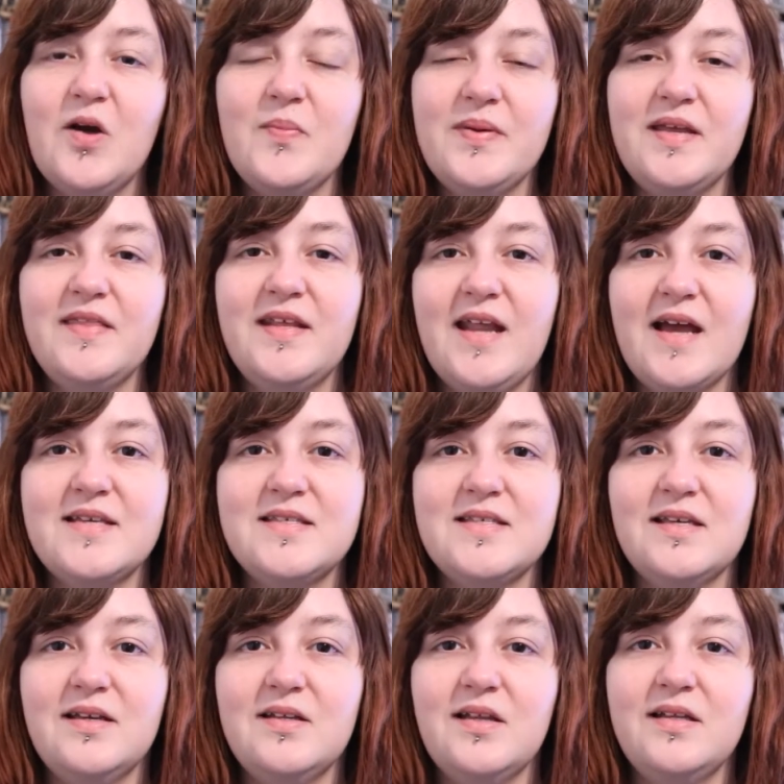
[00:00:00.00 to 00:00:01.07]
It'll be in the
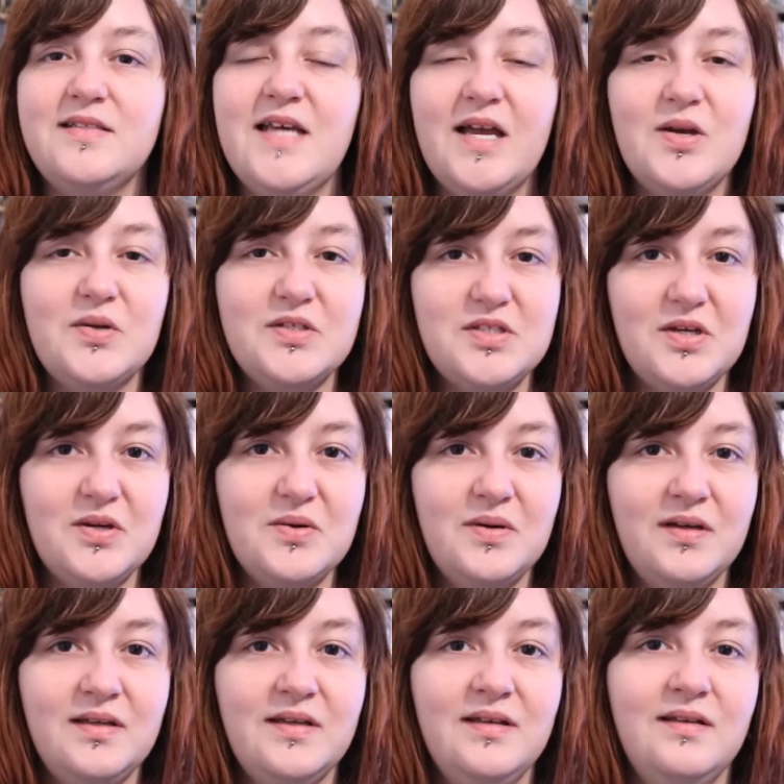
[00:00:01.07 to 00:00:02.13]
next day or
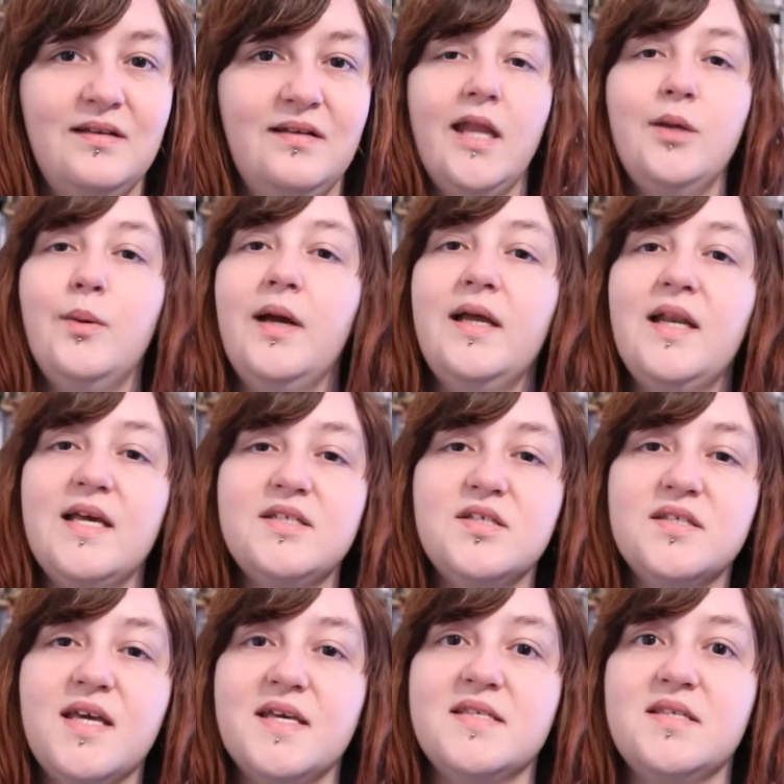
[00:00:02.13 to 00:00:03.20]
two. Anyway, let's
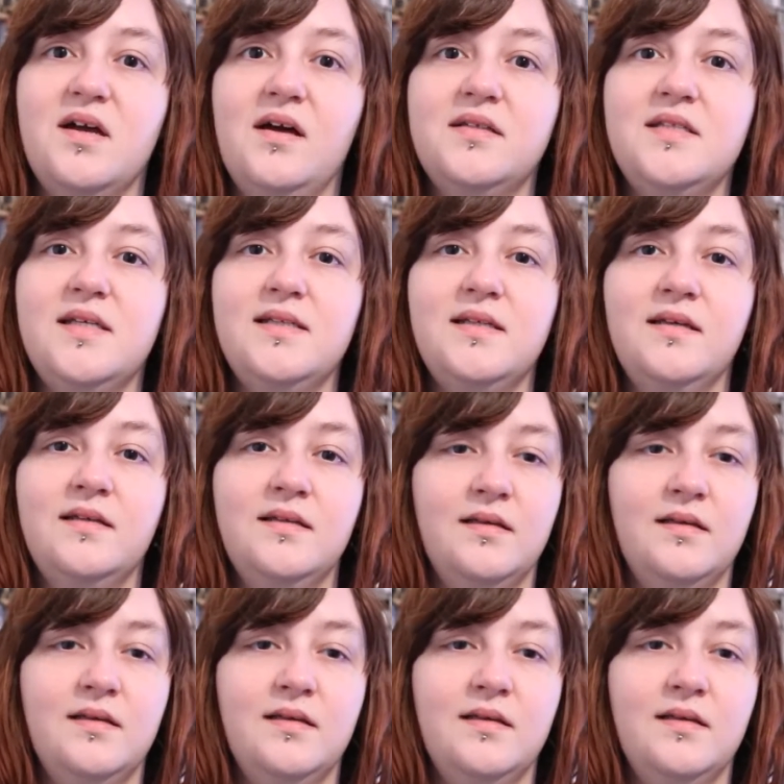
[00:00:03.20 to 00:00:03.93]
just get started.